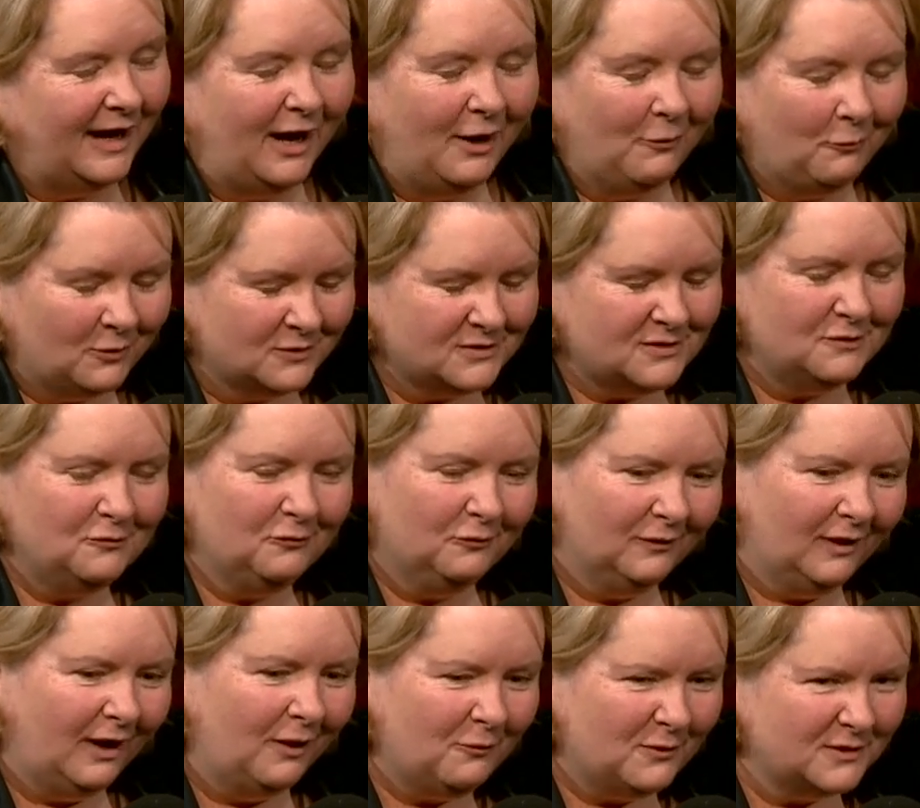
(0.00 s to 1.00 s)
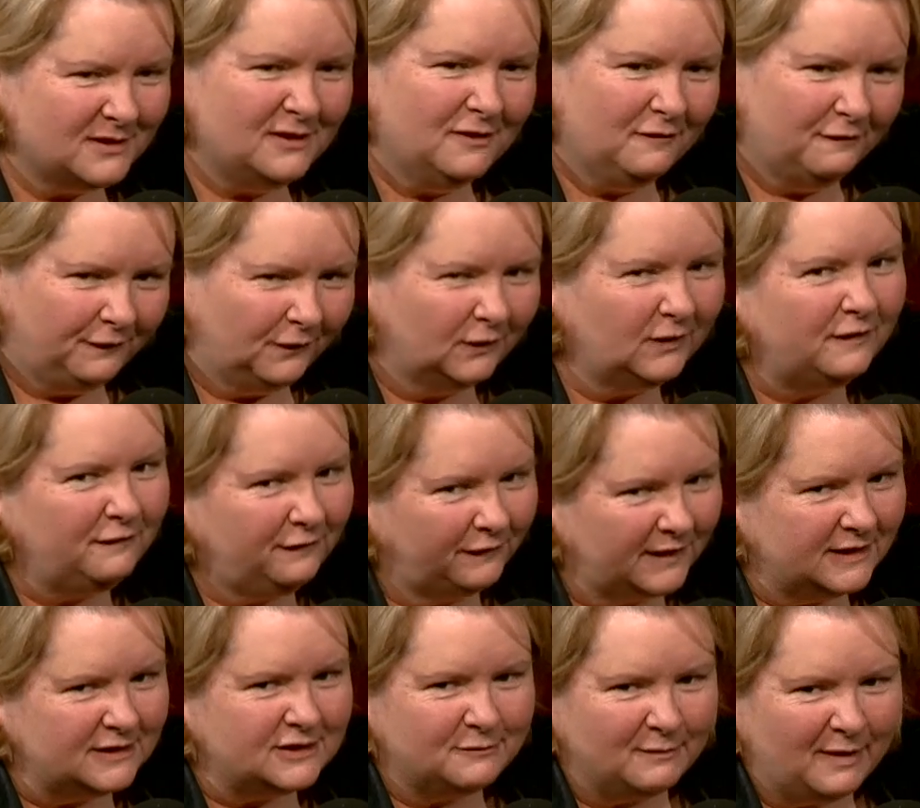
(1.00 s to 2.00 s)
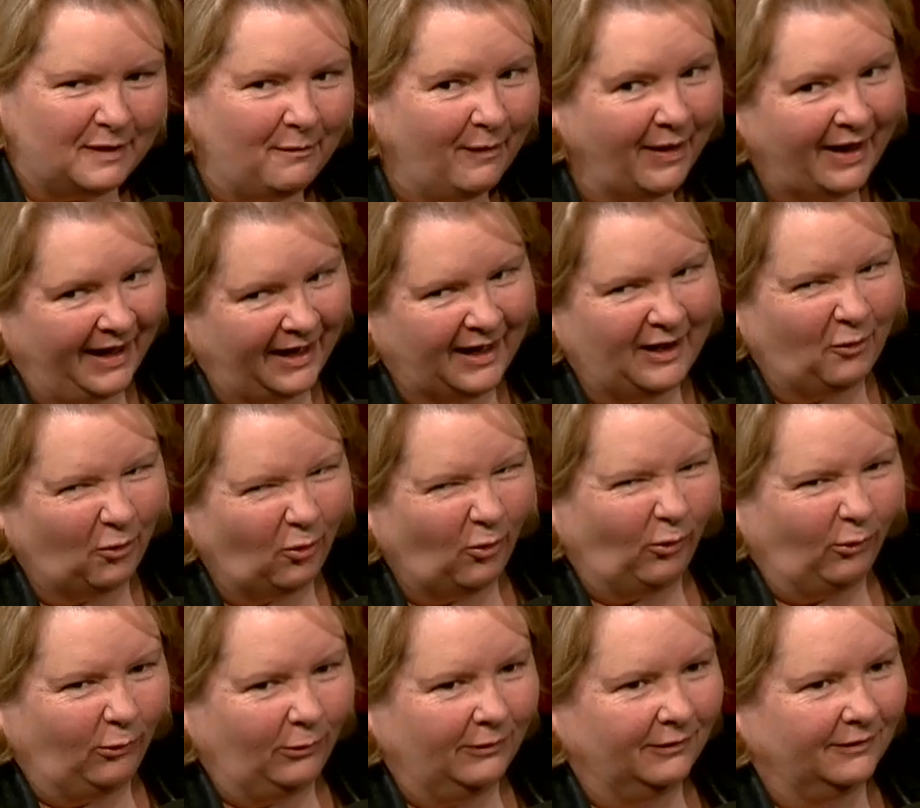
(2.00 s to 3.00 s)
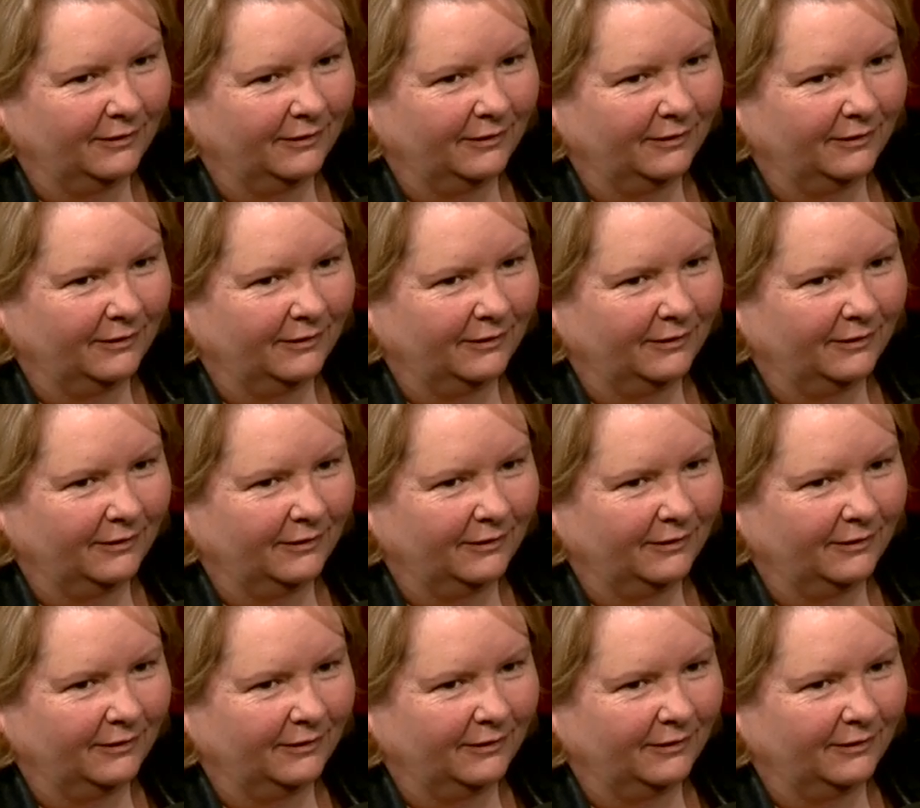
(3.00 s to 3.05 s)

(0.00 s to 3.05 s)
I wasn't, I wasn't a fully fledged member at all,